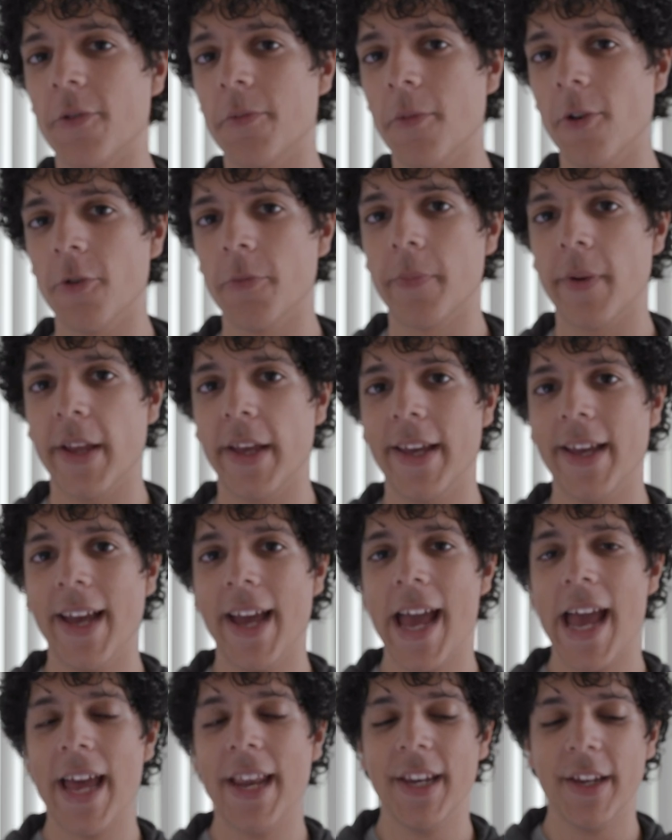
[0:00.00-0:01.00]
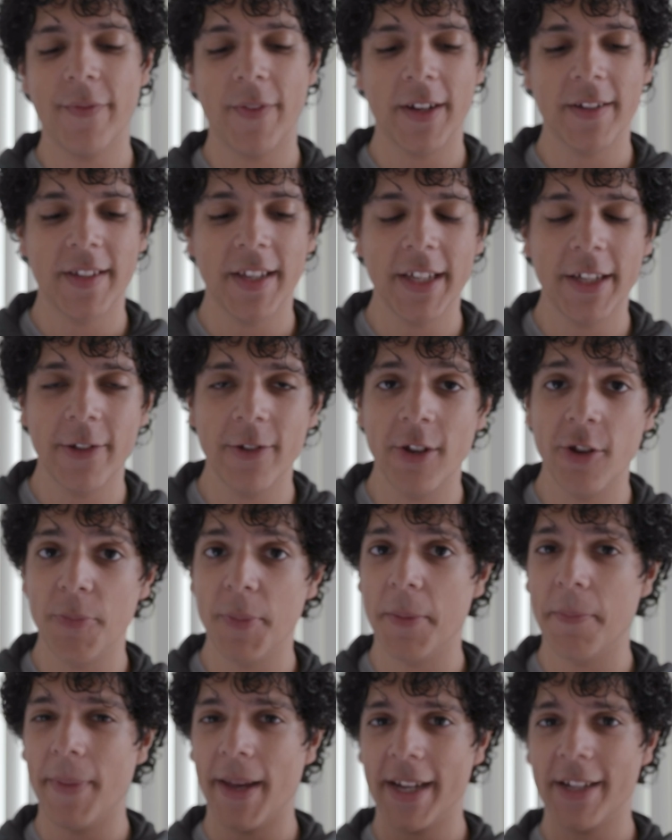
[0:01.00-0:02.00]
Remote Play. And if I take you a little
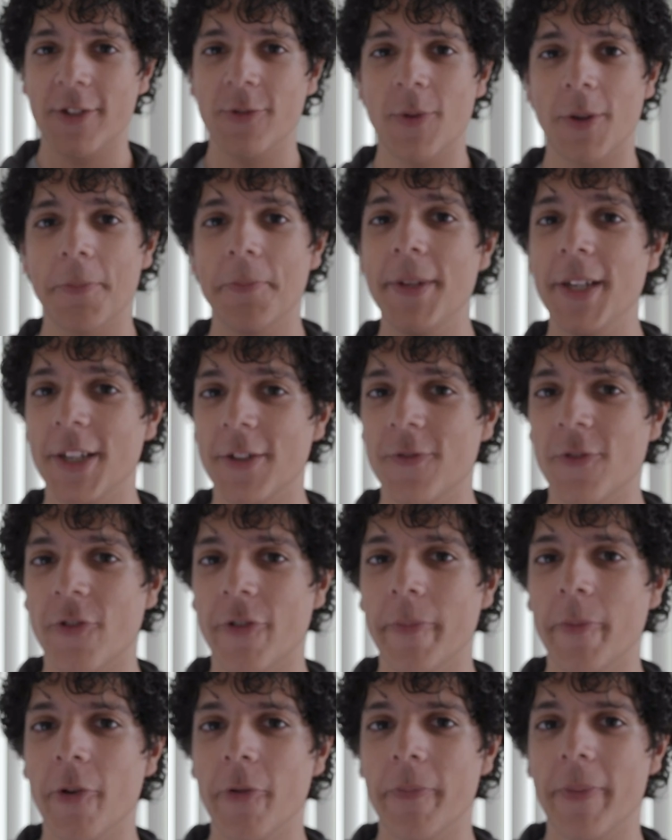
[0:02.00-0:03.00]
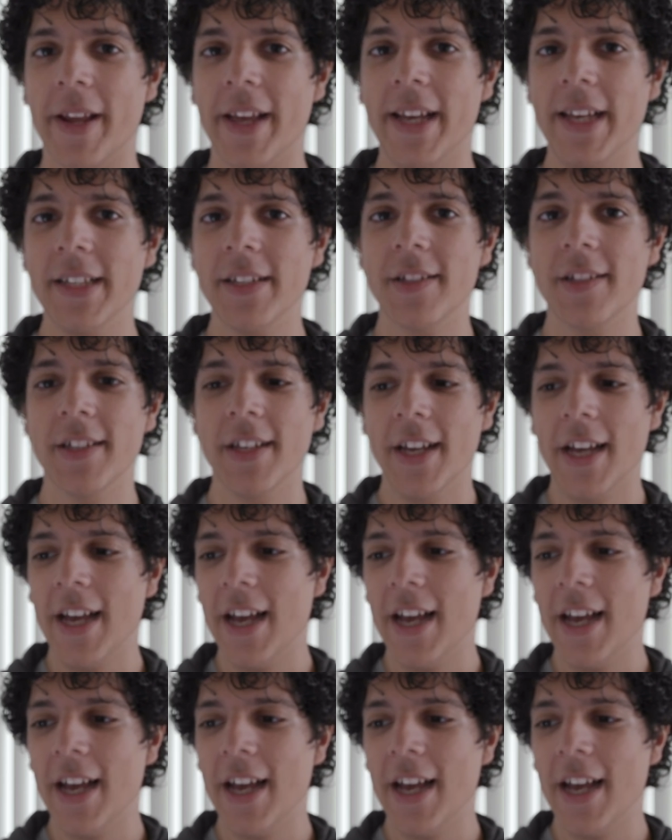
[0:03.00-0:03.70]
bit back to what PS4 Remote Play is,